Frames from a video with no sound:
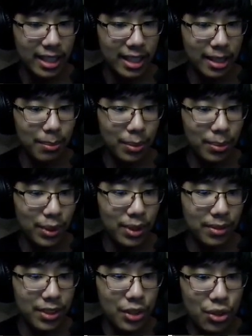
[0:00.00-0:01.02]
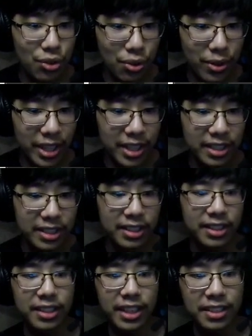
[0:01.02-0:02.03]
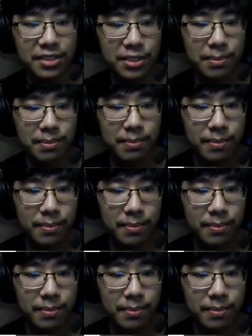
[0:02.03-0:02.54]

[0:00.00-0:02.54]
capable of destroying things.